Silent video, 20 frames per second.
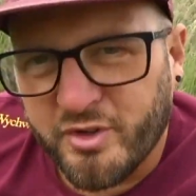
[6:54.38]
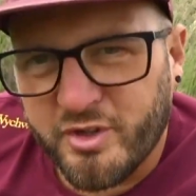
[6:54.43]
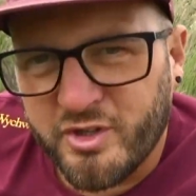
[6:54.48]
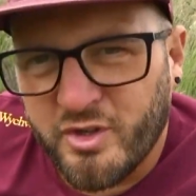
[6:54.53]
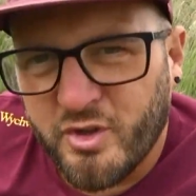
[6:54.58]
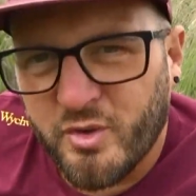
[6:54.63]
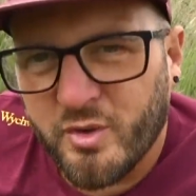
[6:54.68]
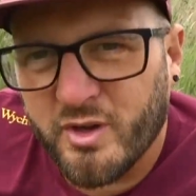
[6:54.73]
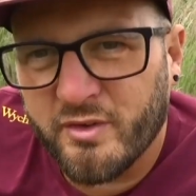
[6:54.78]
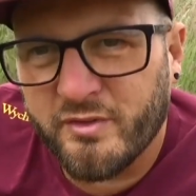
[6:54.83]

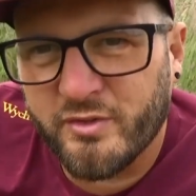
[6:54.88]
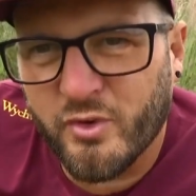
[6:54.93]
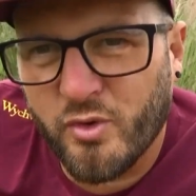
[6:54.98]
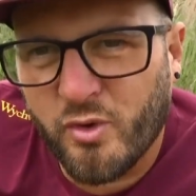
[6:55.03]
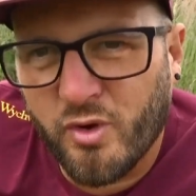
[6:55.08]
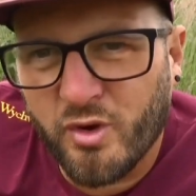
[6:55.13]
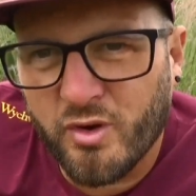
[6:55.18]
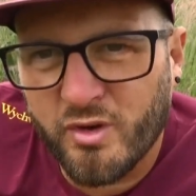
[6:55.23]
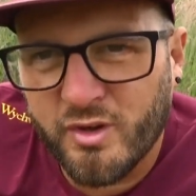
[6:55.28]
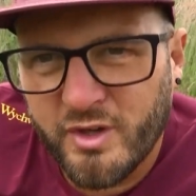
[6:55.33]
that you have
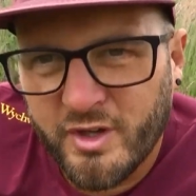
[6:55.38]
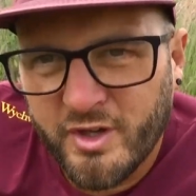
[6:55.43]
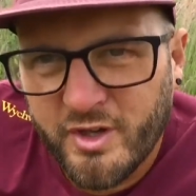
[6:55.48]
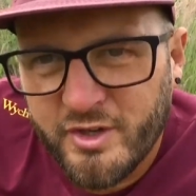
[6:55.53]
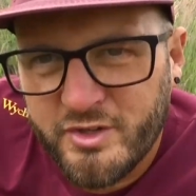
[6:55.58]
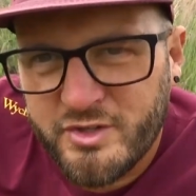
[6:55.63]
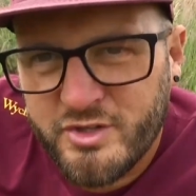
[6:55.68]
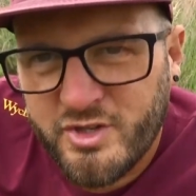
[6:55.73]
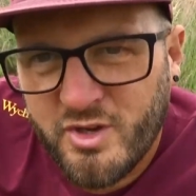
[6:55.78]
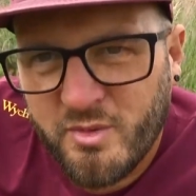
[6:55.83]

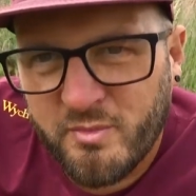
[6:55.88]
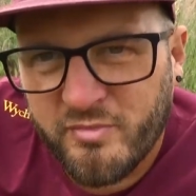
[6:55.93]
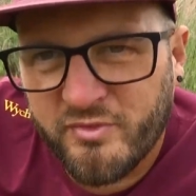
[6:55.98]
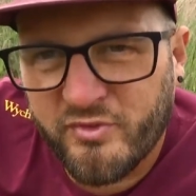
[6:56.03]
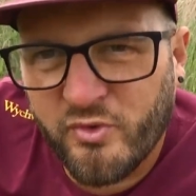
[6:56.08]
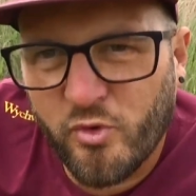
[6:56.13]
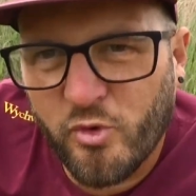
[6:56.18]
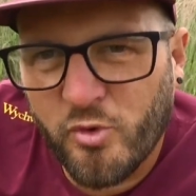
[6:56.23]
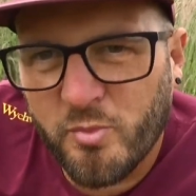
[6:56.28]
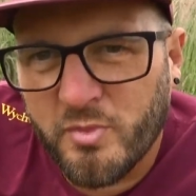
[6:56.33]
got some
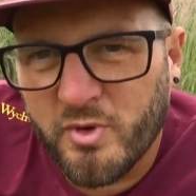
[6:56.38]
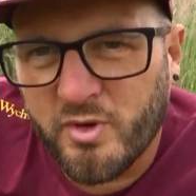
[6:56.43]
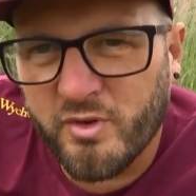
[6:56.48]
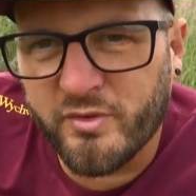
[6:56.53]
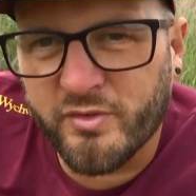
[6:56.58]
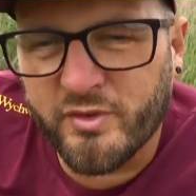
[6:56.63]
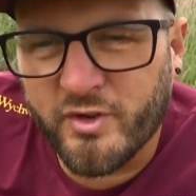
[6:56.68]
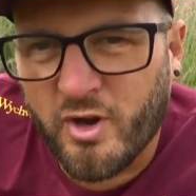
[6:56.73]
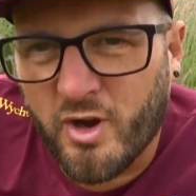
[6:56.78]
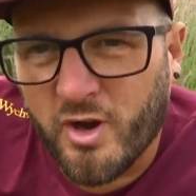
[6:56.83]
form
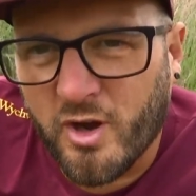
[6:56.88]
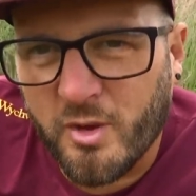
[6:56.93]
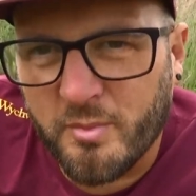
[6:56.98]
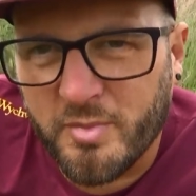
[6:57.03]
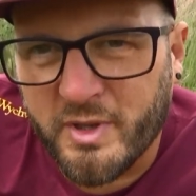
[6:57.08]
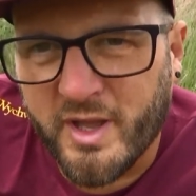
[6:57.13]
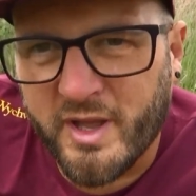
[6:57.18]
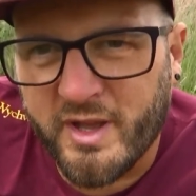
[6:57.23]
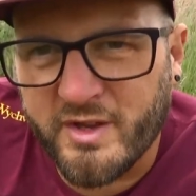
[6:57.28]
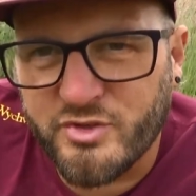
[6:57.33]
of
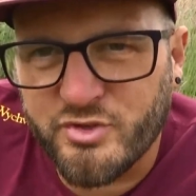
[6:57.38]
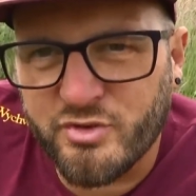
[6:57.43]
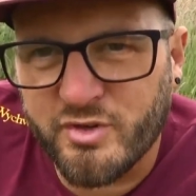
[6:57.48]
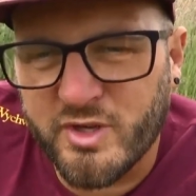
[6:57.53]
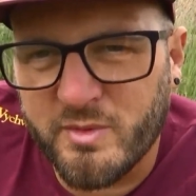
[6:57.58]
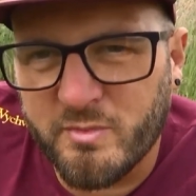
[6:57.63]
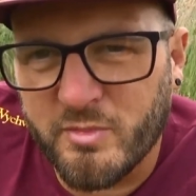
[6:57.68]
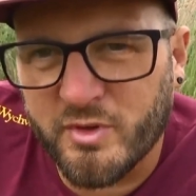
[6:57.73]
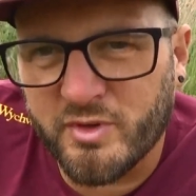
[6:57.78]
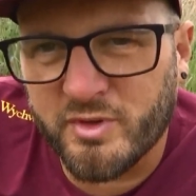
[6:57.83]
carp care
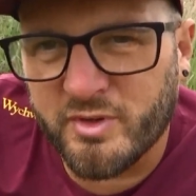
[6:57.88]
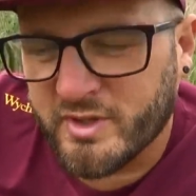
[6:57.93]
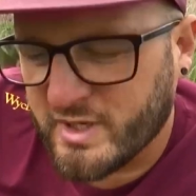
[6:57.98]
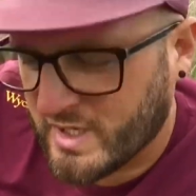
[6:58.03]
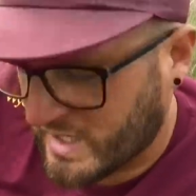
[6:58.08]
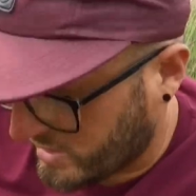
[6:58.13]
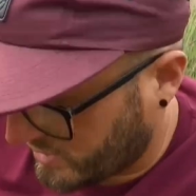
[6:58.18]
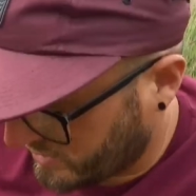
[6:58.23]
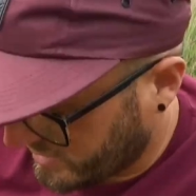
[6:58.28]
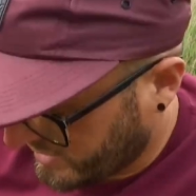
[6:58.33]
treatment.
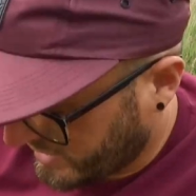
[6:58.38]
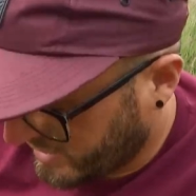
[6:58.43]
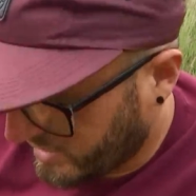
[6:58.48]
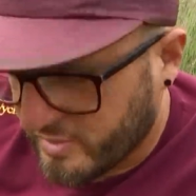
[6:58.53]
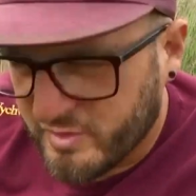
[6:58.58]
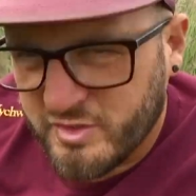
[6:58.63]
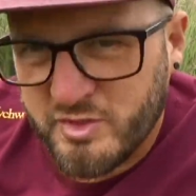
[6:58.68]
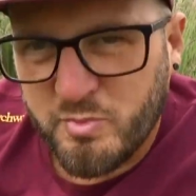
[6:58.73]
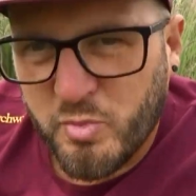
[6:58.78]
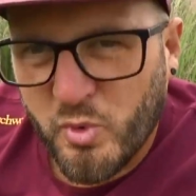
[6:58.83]
Now,
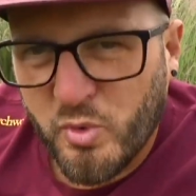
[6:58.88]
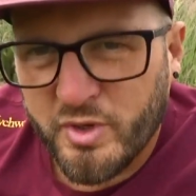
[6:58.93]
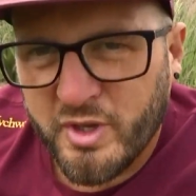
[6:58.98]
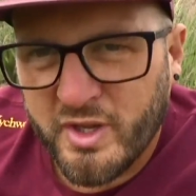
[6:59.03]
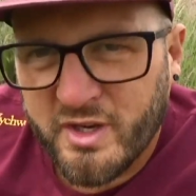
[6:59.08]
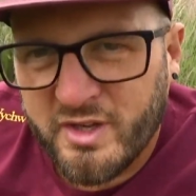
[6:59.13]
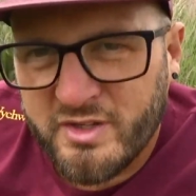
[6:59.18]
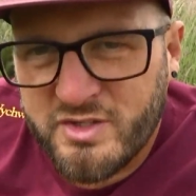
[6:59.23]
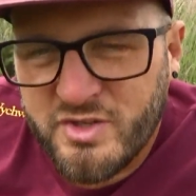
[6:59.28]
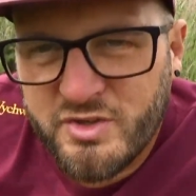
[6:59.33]

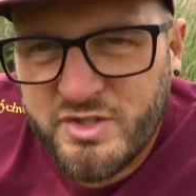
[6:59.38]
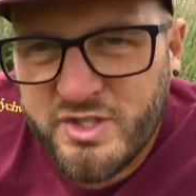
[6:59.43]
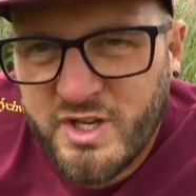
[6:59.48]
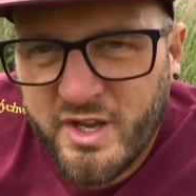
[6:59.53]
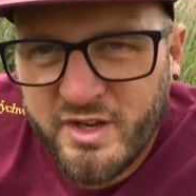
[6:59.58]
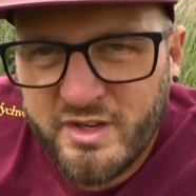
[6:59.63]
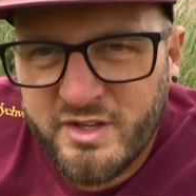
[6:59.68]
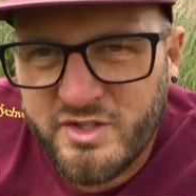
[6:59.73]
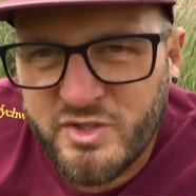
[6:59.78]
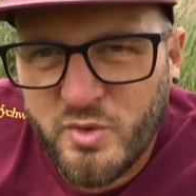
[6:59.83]
spawning, as I
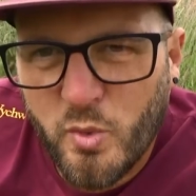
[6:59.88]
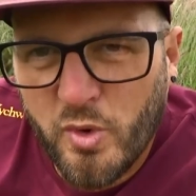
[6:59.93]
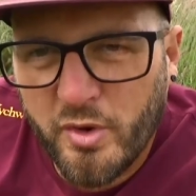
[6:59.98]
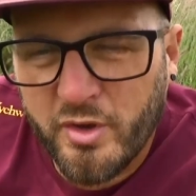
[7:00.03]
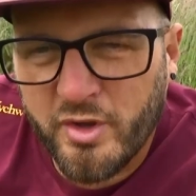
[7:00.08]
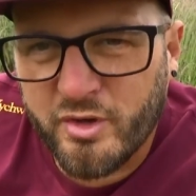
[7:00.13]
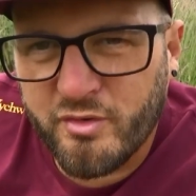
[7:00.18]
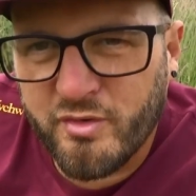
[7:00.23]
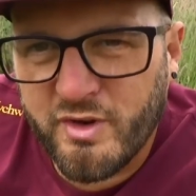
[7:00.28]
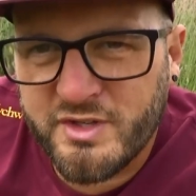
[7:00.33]
said, is
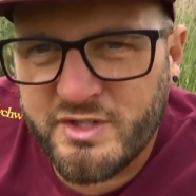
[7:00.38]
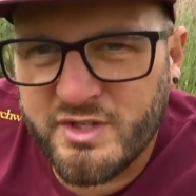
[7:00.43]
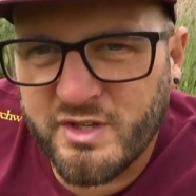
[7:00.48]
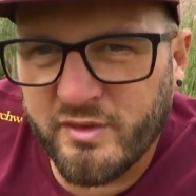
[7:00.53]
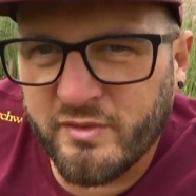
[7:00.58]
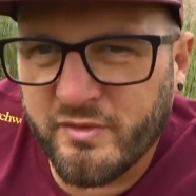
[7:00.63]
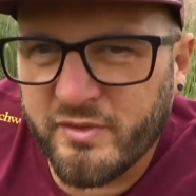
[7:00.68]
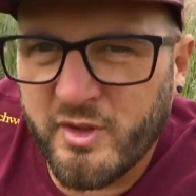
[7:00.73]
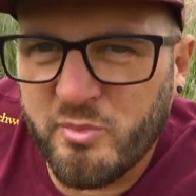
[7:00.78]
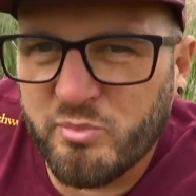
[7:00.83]
quite
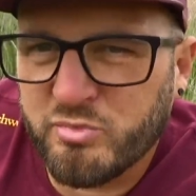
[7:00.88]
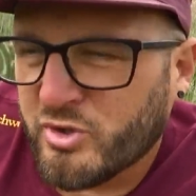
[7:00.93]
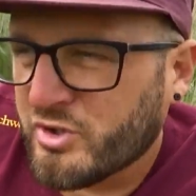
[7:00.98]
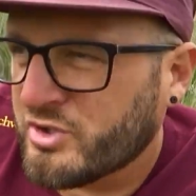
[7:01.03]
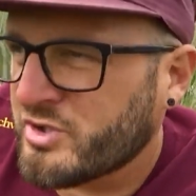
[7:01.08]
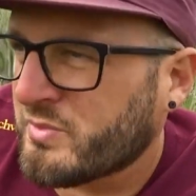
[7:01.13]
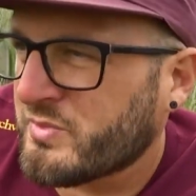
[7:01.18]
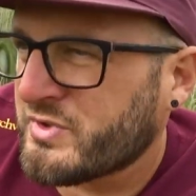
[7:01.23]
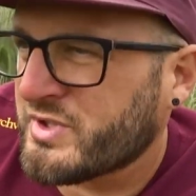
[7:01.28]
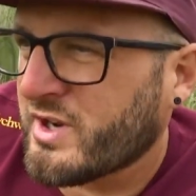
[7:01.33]
aggressive. They
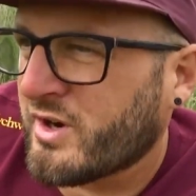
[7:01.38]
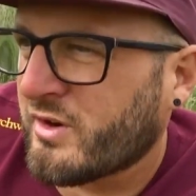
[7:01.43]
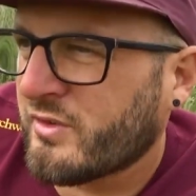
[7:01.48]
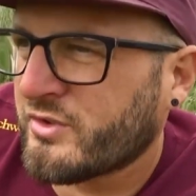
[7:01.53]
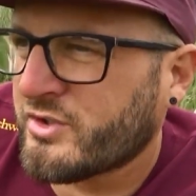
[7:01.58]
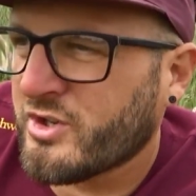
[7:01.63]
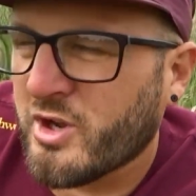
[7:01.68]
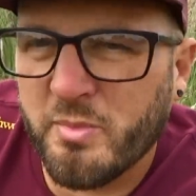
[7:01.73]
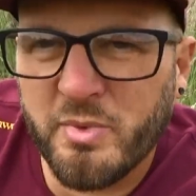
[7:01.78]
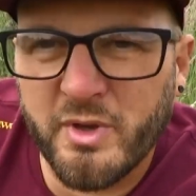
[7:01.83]
brush
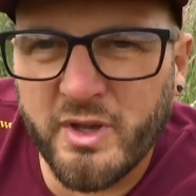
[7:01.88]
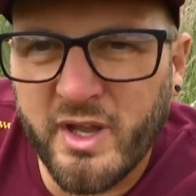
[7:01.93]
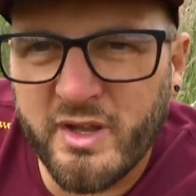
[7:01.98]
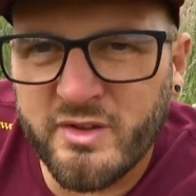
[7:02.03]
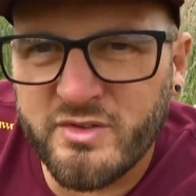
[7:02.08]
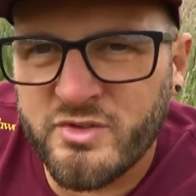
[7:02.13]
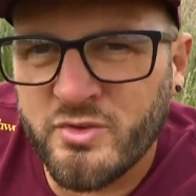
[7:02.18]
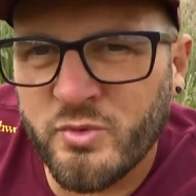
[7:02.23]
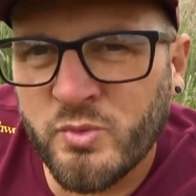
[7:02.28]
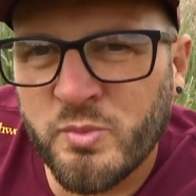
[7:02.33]
themselves up
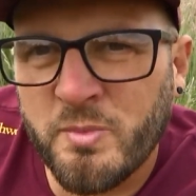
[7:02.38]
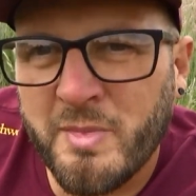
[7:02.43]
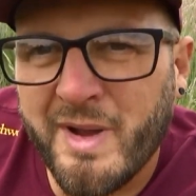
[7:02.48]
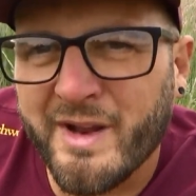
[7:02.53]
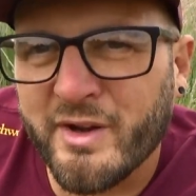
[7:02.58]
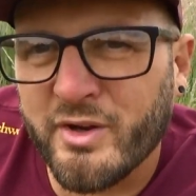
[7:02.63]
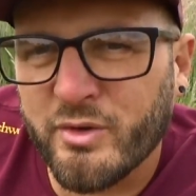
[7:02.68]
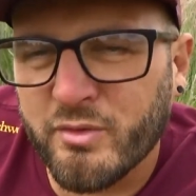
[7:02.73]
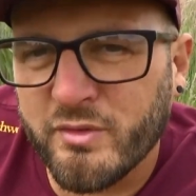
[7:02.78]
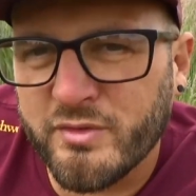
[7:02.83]
against all
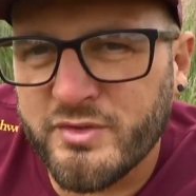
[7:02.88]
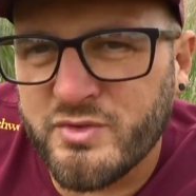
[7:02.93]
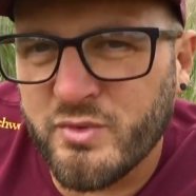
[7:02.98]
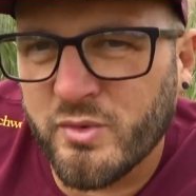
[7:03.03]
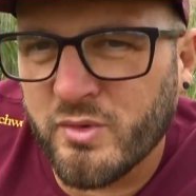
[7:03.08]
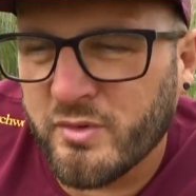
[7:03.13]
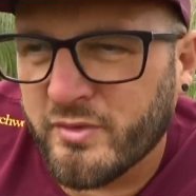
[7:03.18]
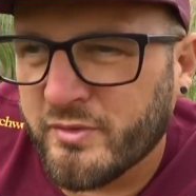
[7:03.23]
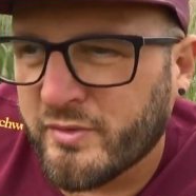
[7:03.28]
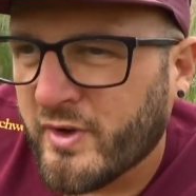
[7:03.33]
manner of
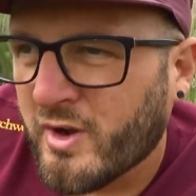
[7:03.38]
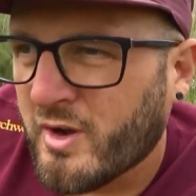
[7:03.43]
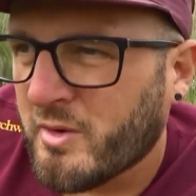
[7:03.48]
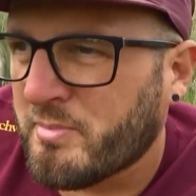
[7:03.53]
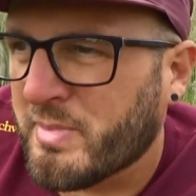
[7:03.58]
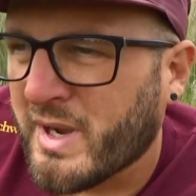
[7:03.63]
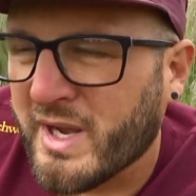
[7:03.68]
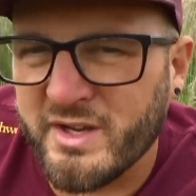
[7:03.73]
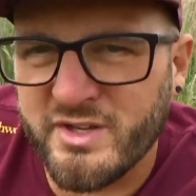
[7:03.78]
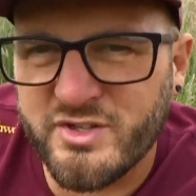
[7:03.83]
sort
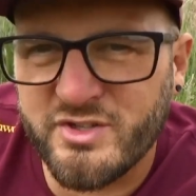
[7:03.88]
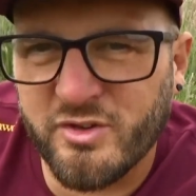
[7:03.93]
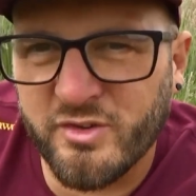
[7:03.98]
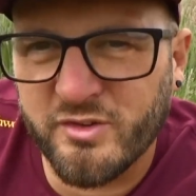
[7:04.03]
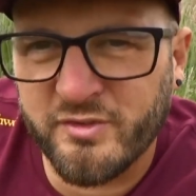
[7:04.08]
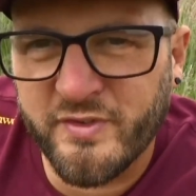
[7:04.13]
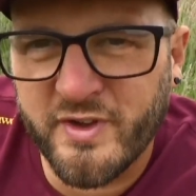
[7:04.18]
of bankside